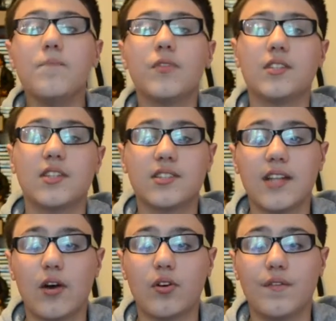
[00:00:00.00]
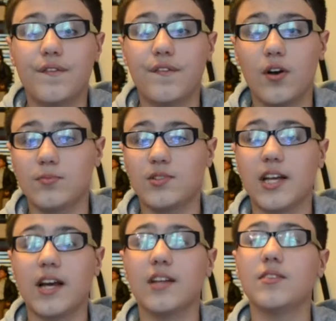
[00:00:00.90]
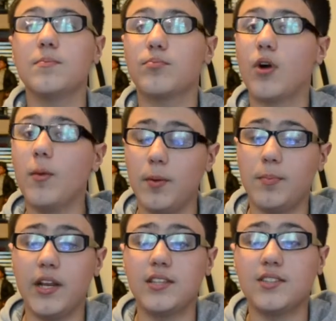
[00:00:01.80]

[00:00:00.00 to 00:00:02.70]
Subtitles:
This now confirms that probably